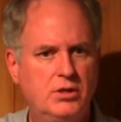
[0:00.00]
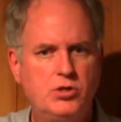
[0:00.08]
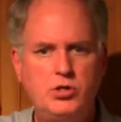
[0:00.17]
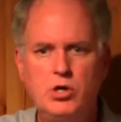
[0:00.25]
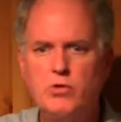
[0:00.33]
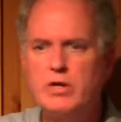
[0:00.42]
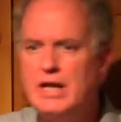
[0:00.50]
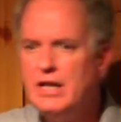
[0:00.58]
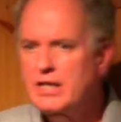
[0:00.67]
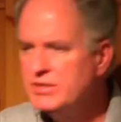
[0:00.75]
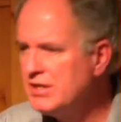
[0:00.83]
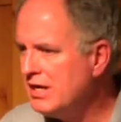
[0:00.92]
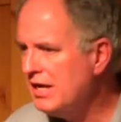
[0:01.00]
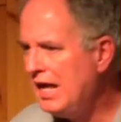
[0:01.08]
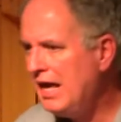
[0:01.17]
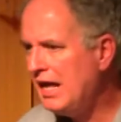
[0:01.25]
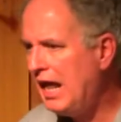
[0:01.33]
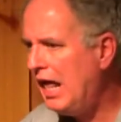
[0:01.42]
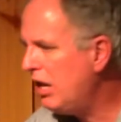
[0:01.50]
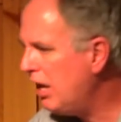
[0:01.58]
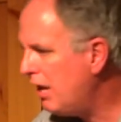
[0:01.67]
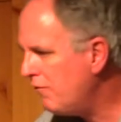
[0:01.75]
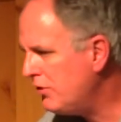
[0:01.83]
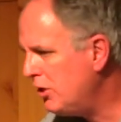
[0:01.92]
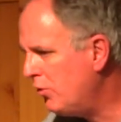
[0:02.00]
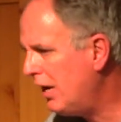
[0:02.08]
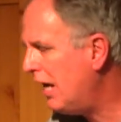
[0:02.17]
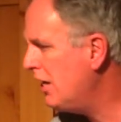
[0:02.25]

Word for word: Children, now listen to dad. I love you, and I